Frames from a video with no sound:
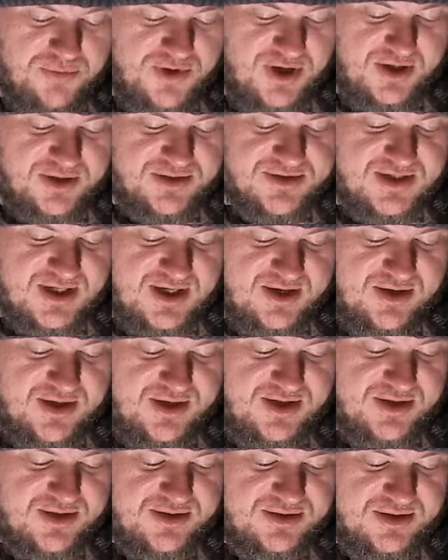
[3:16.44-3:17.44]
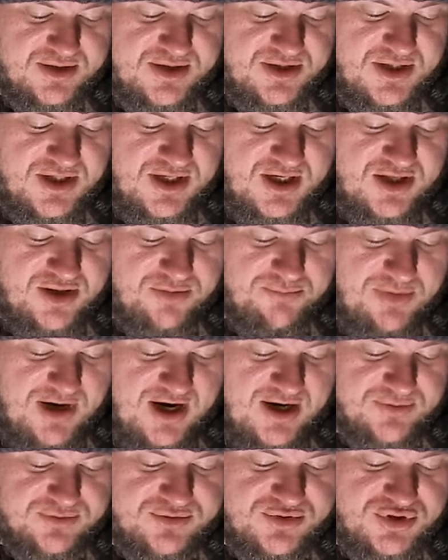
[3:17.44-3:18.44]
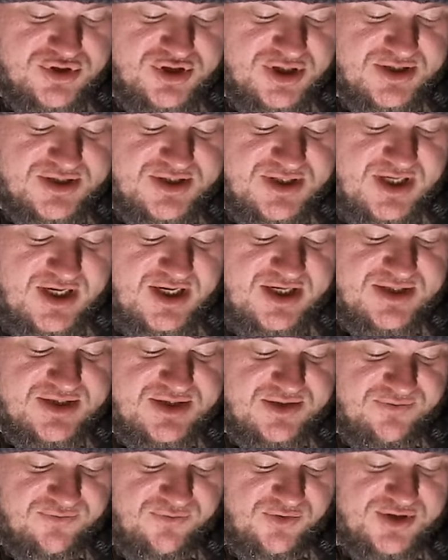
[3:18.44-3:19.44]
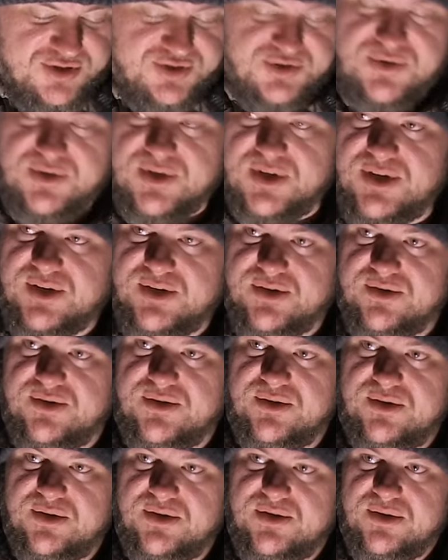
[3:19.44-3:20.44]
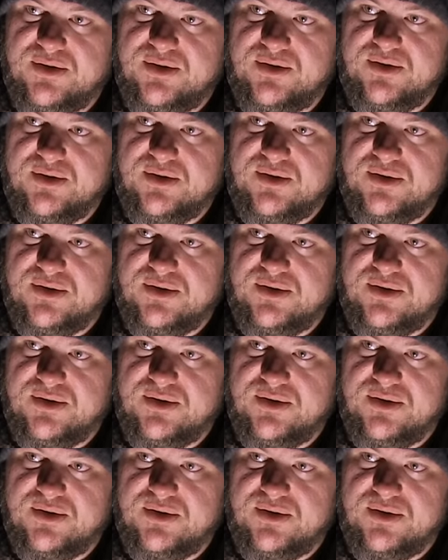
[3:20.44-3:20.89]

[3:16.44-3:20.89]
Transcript: Pickens area in the mountains just east of French Creek a lot of